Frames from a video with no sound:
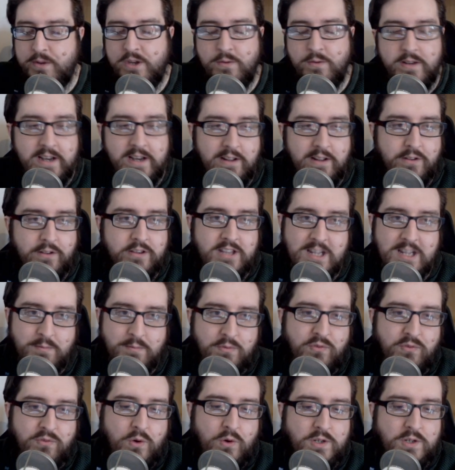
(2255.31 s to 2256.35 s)
Do a little themed
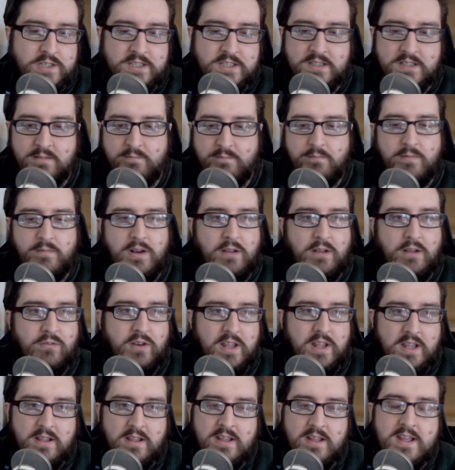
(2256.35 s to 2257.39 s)
force.
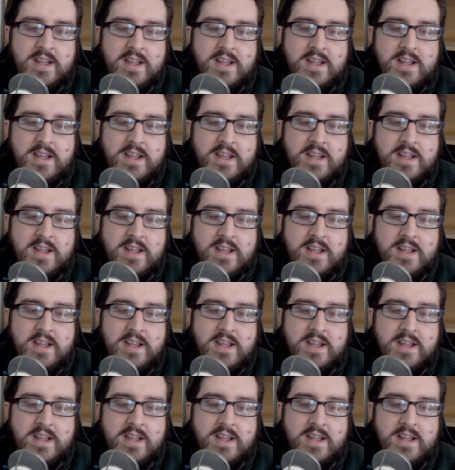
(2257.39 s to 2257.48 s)
Lovely.